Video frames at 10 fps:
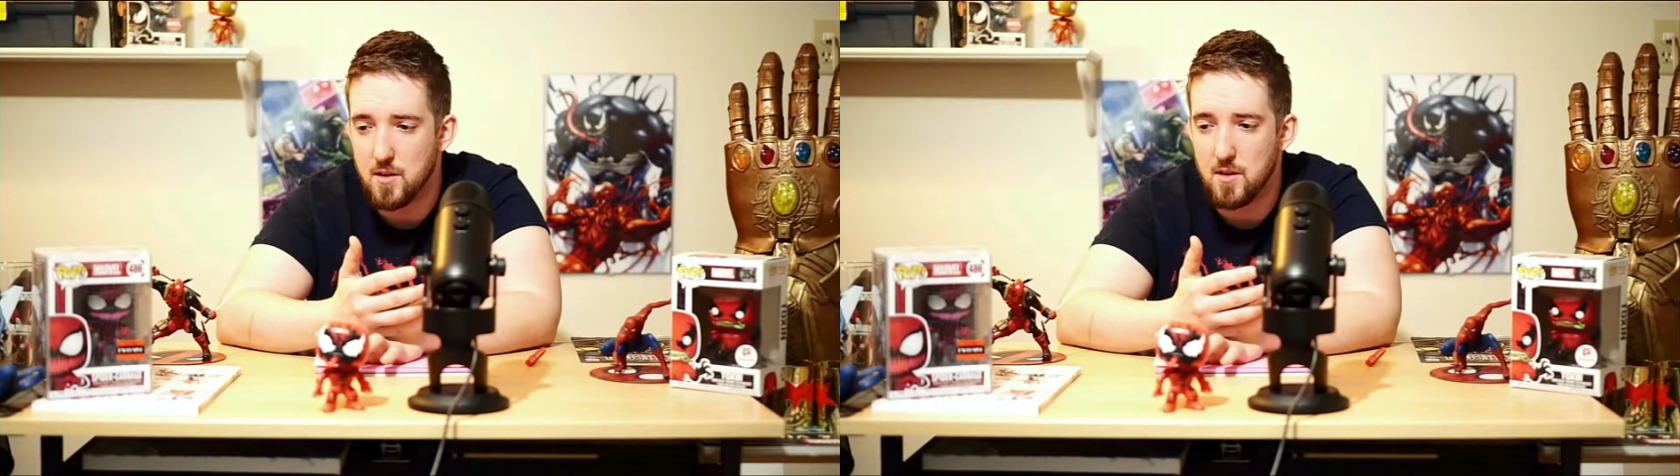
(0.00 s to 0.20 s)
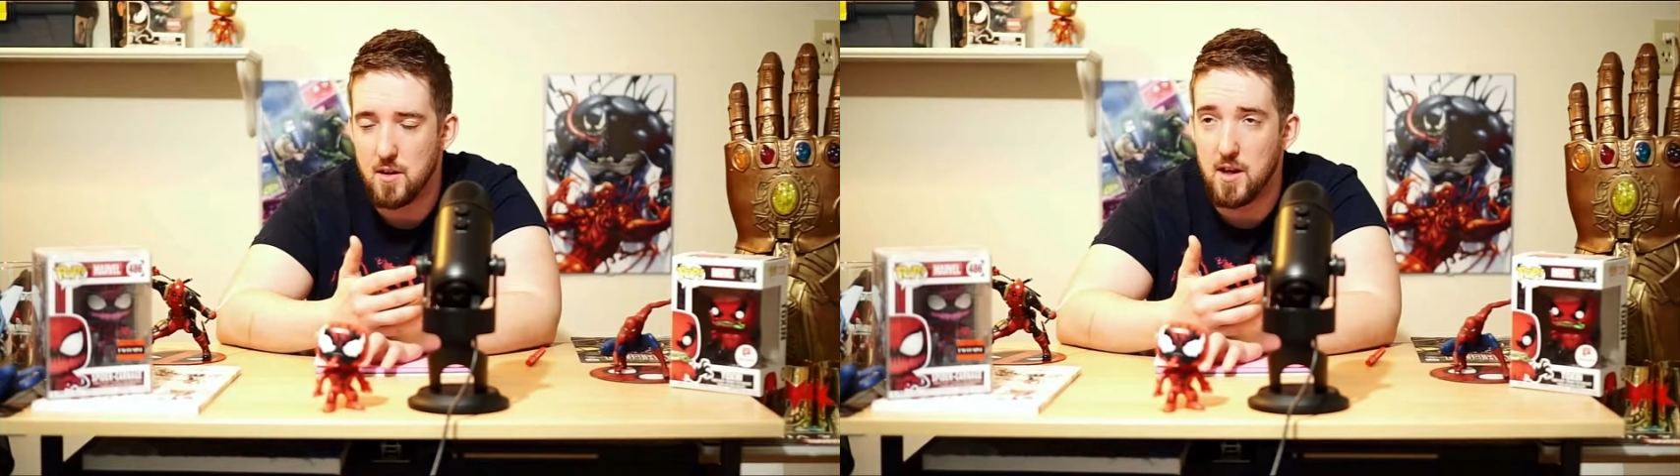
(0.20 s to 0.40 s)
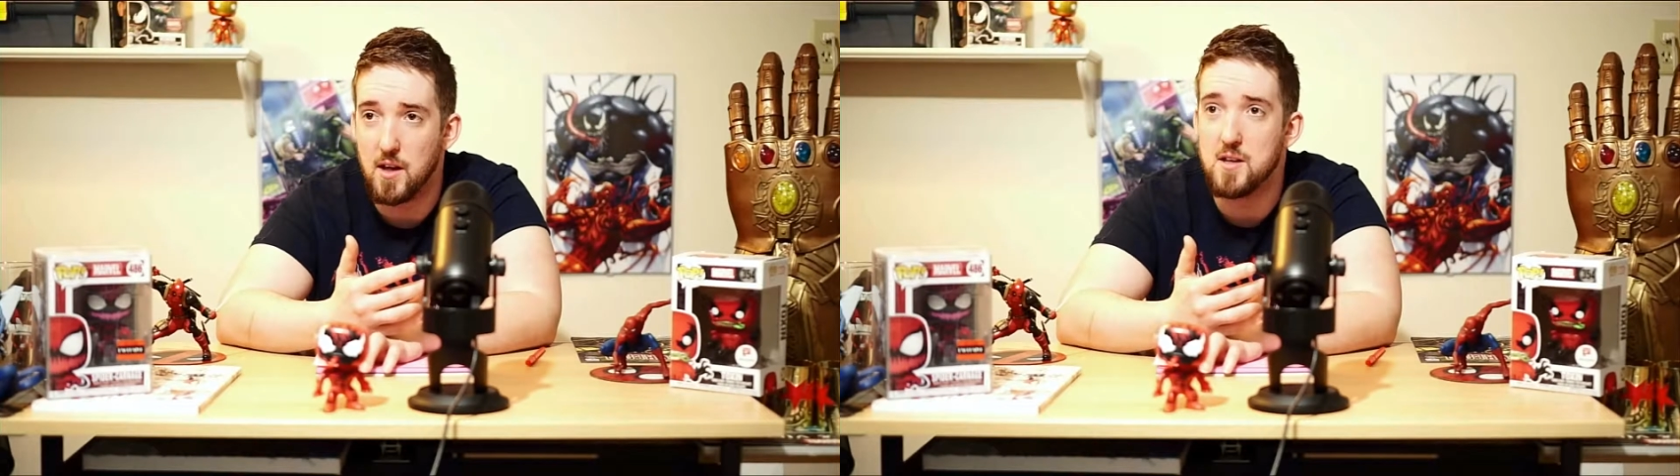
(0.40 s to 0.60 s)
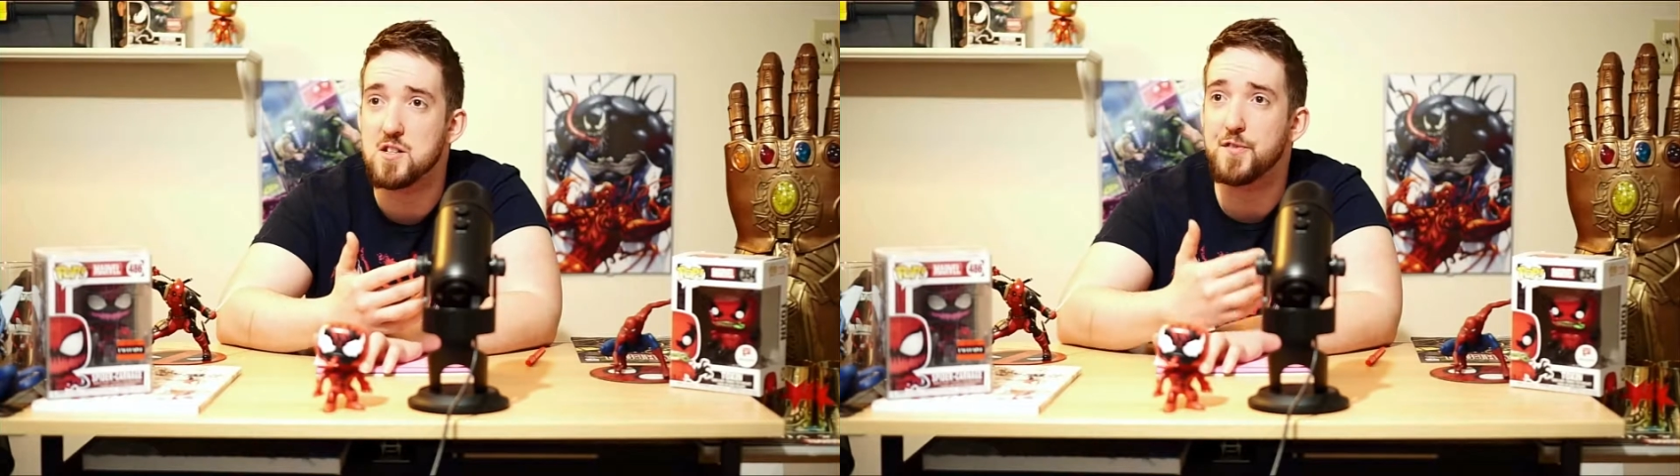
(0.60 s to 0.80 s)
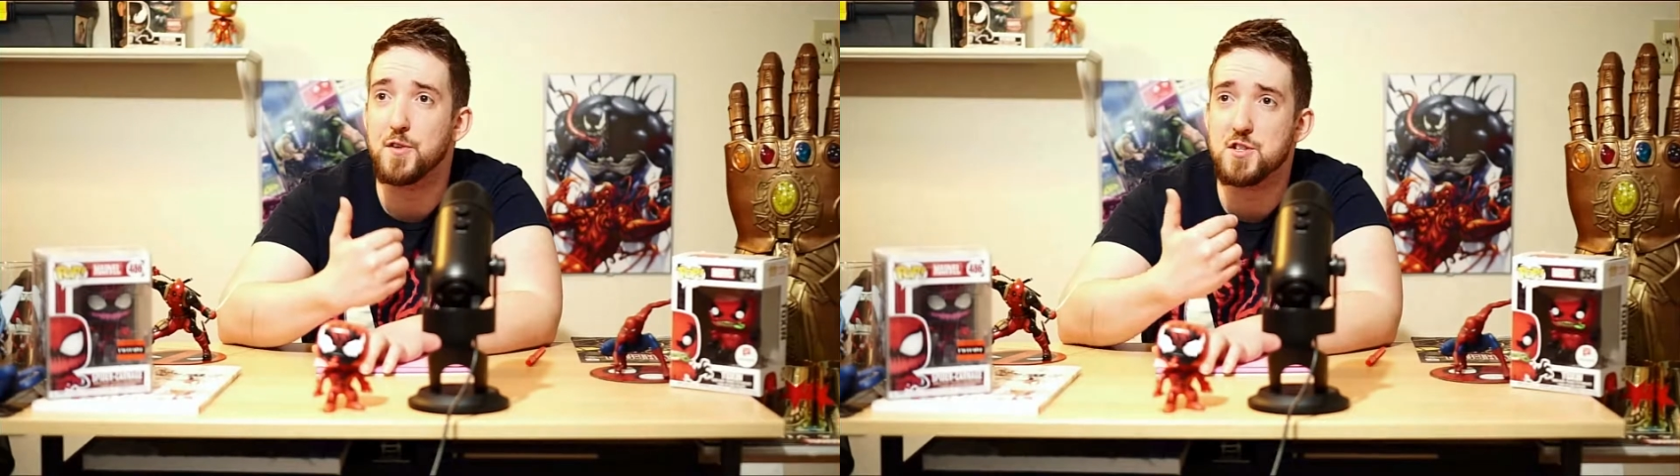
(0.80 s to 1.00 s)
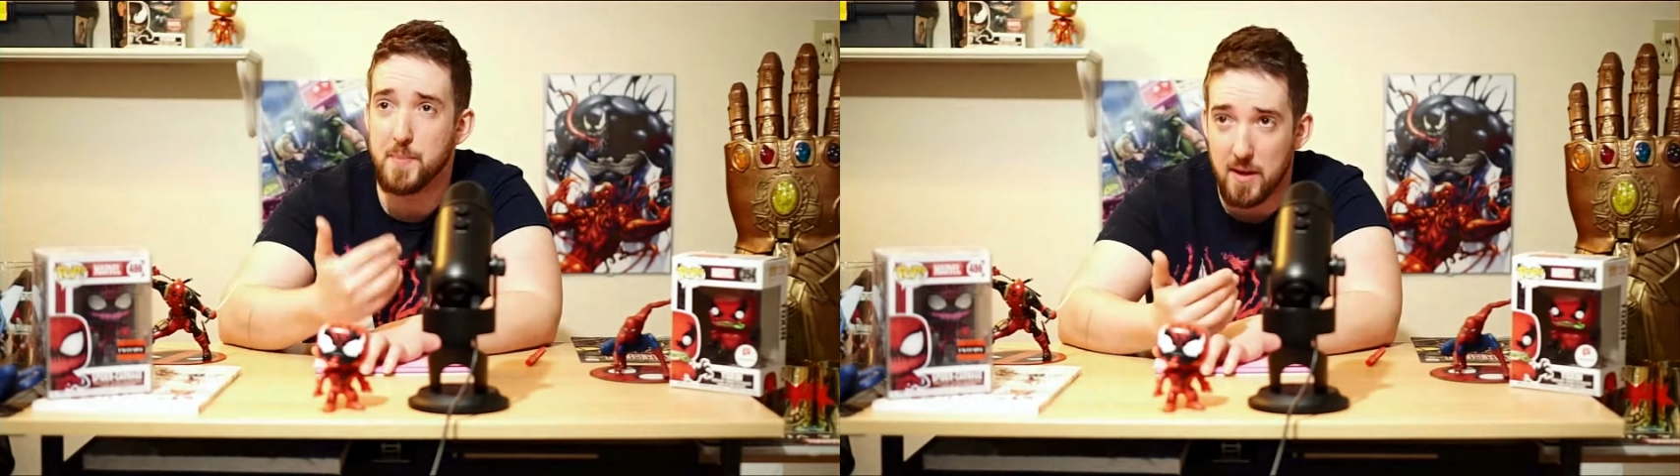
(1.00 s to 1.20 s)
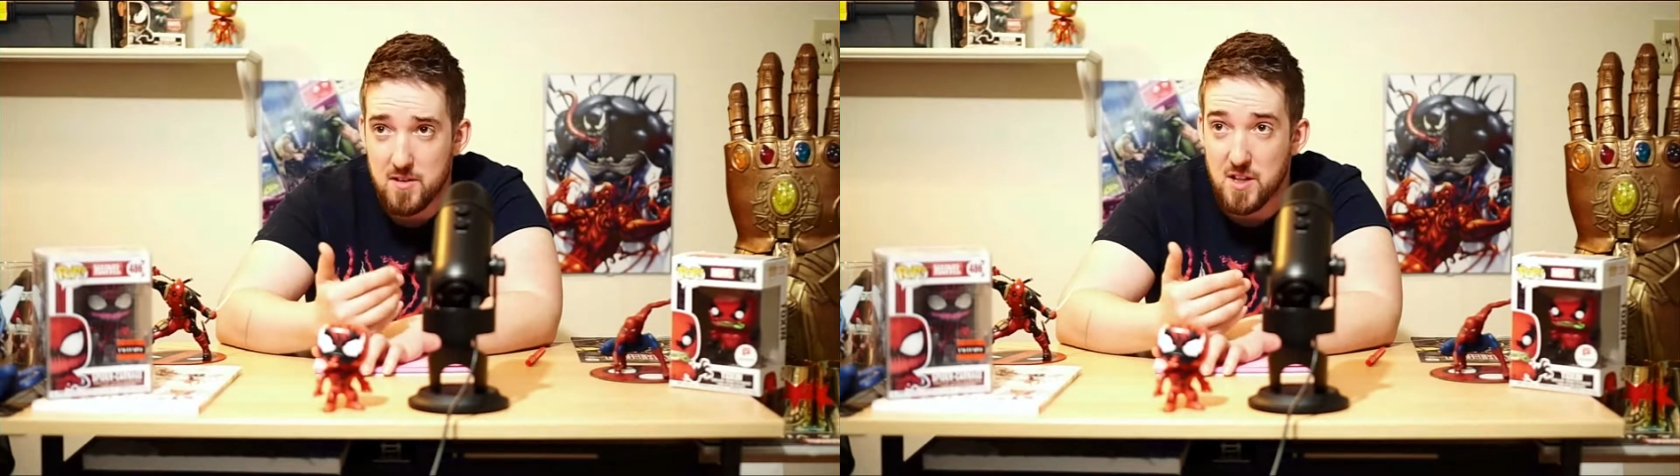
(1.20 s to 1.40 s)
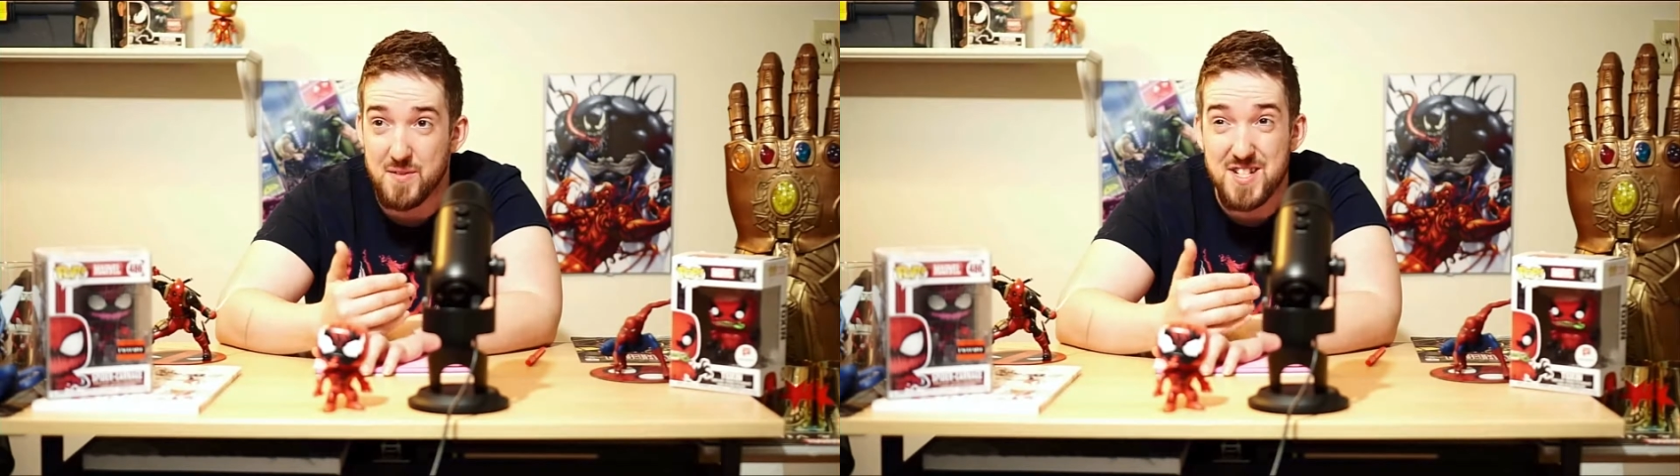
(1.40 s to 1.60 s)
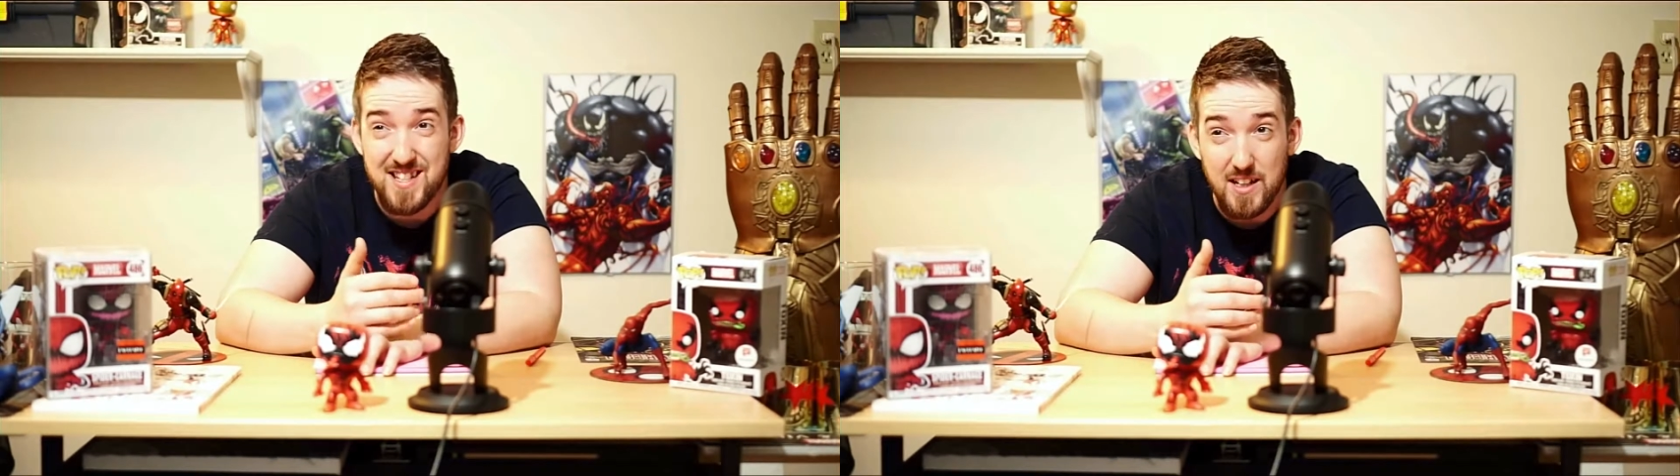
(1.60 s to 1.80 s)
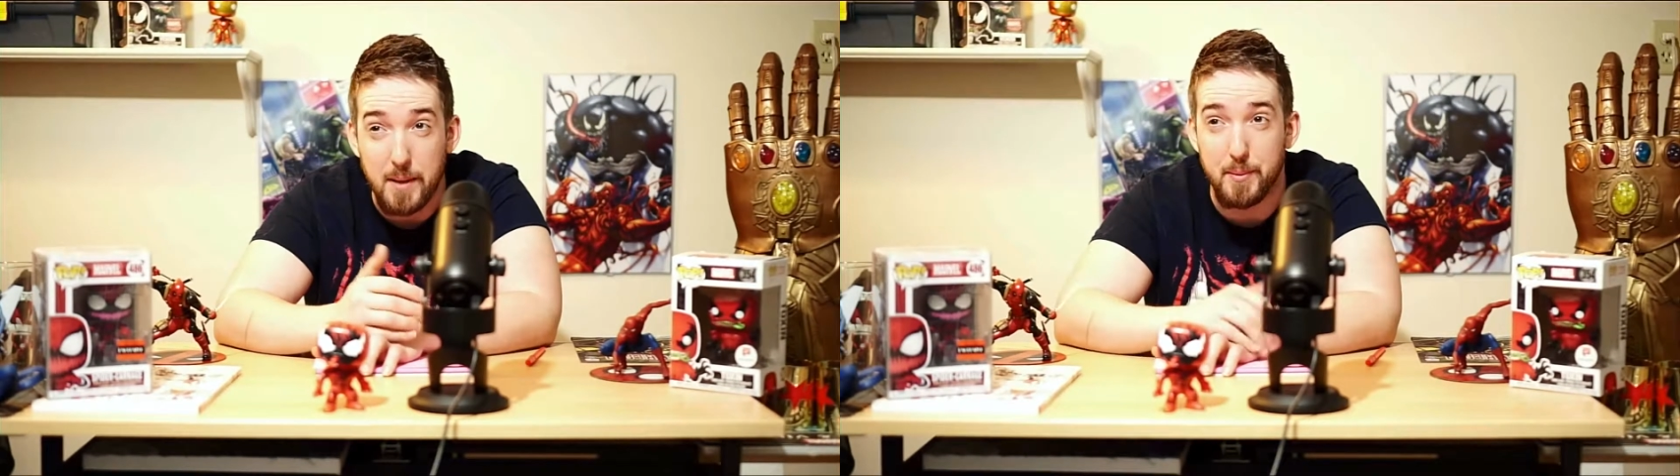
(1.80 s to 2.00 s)
it is the first appearance of
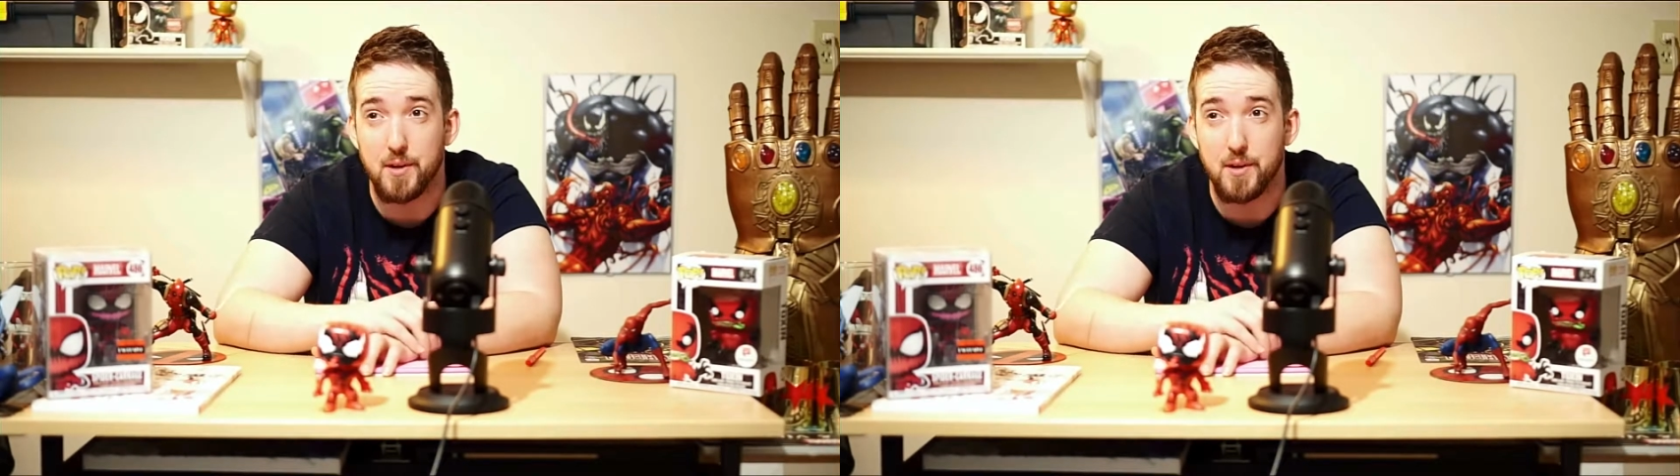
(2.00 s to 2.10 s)
Sleeper.